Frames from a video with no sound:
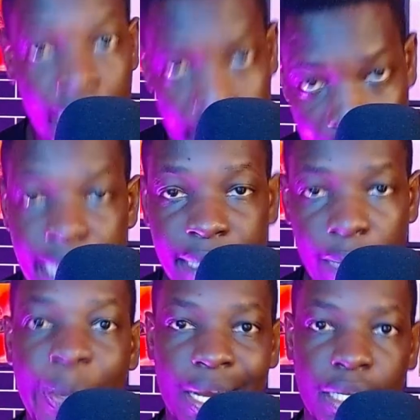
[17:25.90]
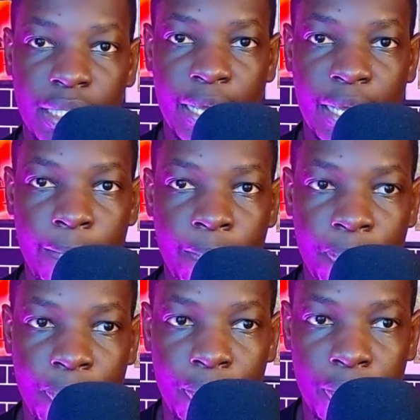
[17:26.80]
is a penalty.
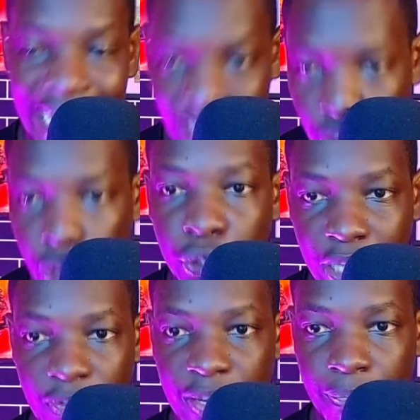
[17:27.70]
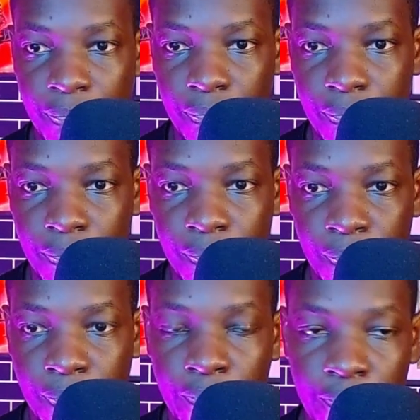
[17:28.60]
And he's got to give it.
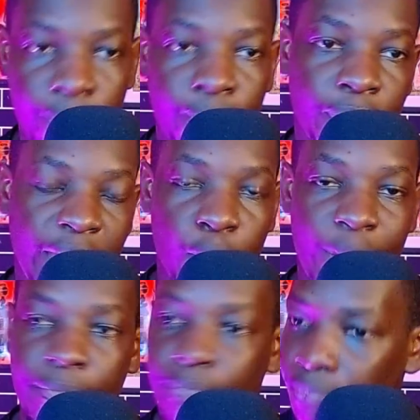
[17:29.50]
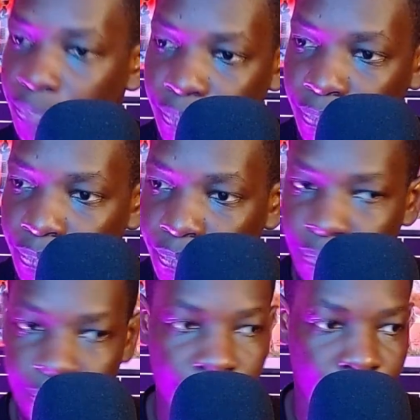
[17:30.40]
Anyway,
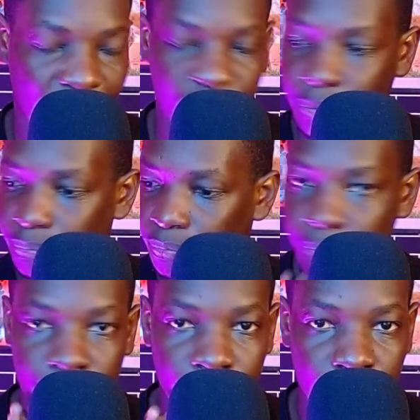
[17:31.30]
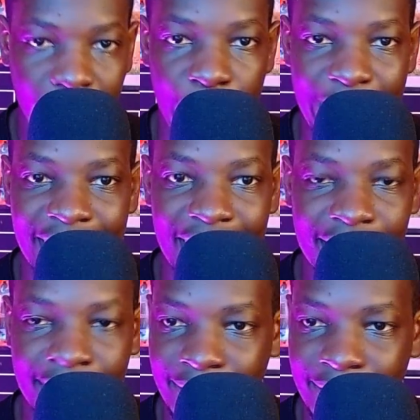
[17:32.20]
that's it. Player
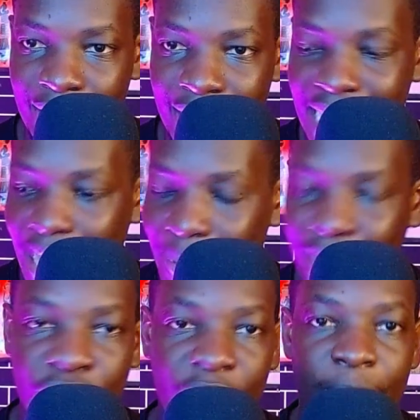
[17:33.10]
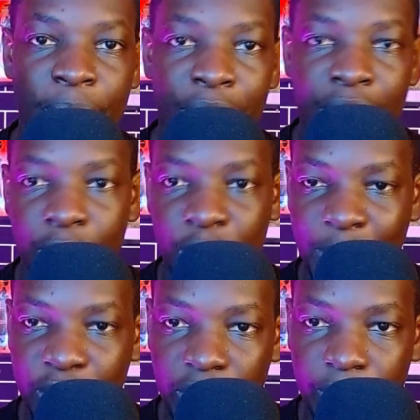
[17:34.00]
ratings, hit the like button. We
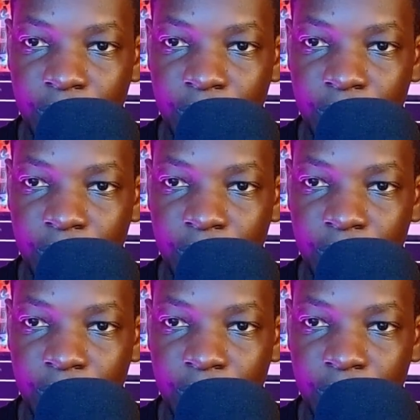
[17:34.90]
speak soon.